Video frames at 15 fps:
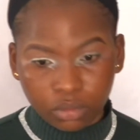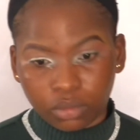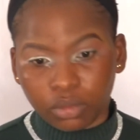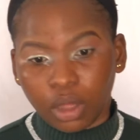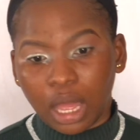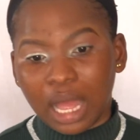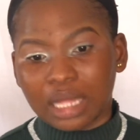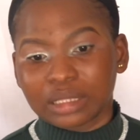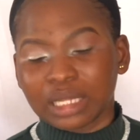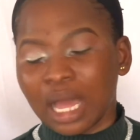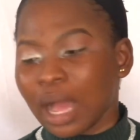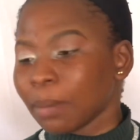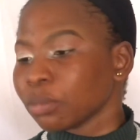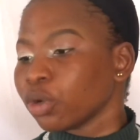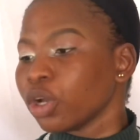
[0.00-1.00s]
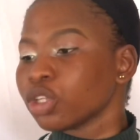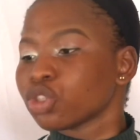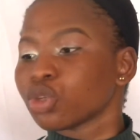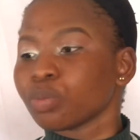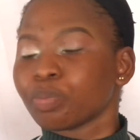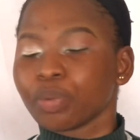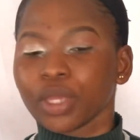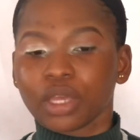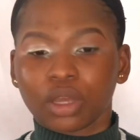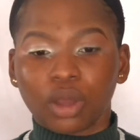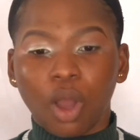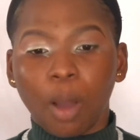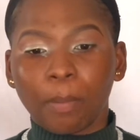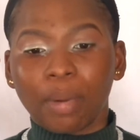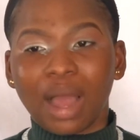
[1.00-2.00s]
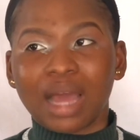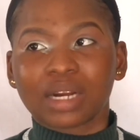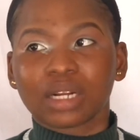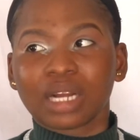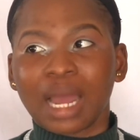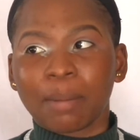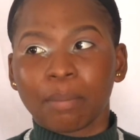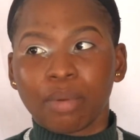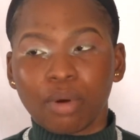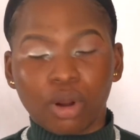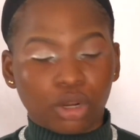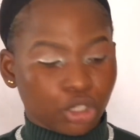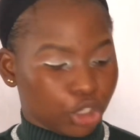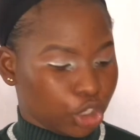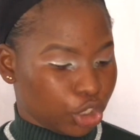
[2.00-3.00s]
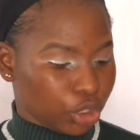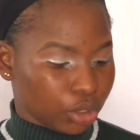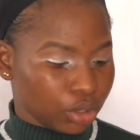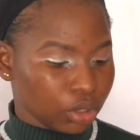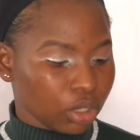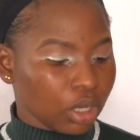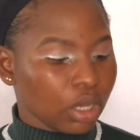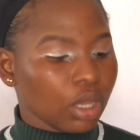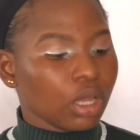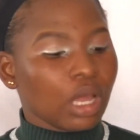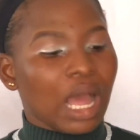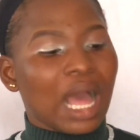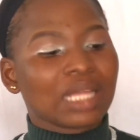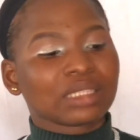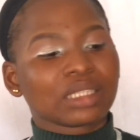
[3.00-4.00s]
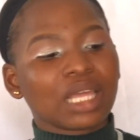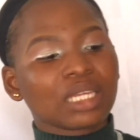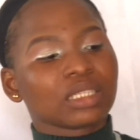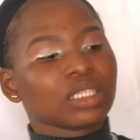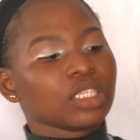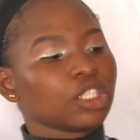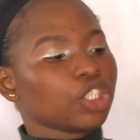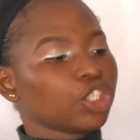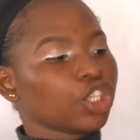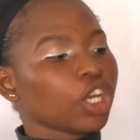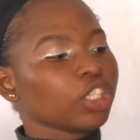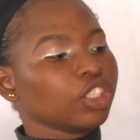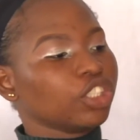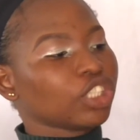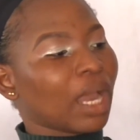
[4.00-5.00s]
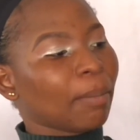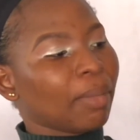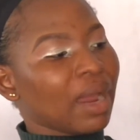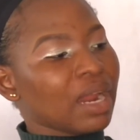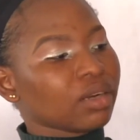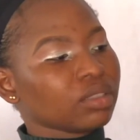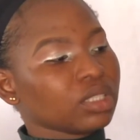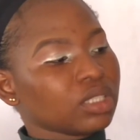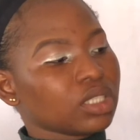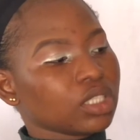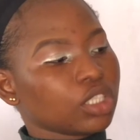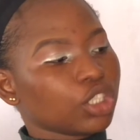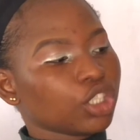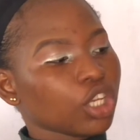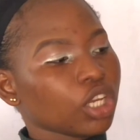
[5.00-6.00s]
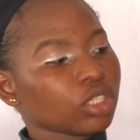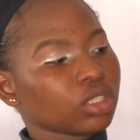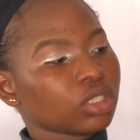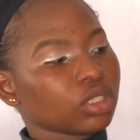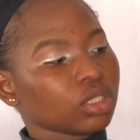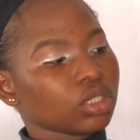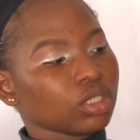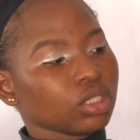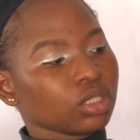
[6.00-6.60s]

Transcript: And now I'm going to pick up another brush and take this shade Jabari, this shade in